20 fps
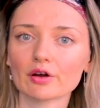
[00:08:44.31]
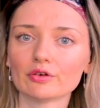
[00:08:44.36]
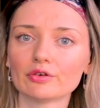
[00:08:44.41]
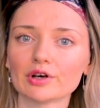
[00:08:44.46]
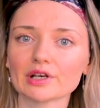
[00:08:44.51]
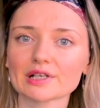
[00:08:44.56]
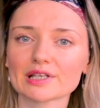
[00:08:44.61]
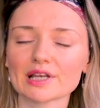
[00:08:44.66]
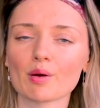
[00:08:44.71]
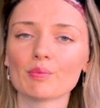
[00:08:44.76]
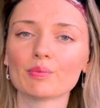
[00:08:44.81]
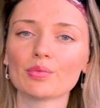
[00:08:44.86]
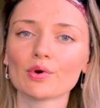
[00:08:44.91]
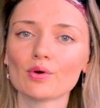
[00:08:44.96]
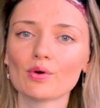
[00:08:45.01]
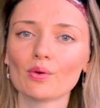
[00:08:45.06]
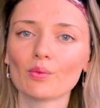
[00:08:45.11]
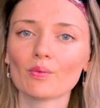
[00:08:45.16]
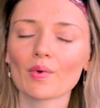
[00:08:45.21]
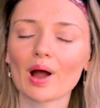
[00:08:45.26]
For
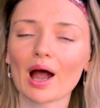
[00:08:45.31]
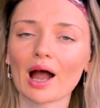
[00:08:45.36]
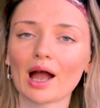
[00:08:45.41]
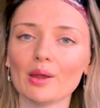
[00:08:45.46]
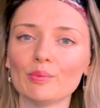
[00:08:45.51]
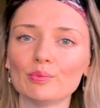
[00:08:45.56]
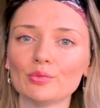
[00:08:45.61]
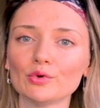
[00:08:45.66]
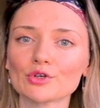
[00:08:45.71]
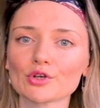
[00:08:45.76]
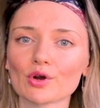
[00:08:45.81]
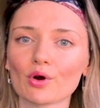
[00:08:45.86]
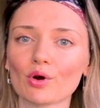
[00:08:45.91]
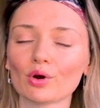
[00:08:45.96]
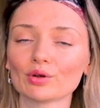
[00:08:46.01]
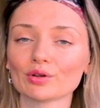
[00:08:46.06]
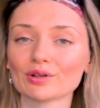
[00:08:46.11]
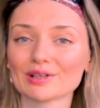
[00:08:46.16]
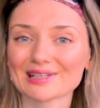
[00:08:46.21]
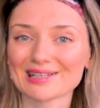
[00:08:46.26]
example, I put
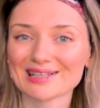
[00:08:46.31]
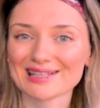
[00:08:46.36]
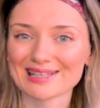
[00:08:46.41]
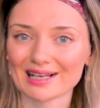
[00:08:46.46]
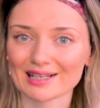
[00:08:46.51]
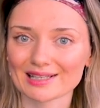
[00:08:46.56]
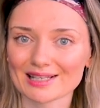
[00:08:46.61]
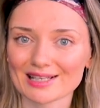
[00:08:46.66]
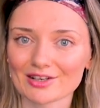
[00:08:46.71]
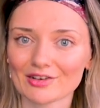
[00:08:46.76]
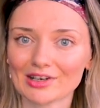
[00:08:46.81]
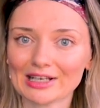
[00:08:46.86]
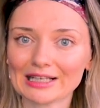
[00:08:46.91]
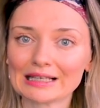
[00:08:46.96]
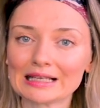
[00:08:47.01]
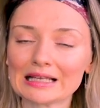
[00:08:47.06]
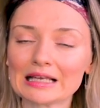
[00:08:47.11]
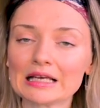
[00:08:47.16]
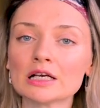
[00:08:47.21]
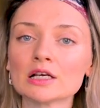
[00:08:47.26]
on
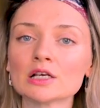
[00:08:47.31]
sunscreen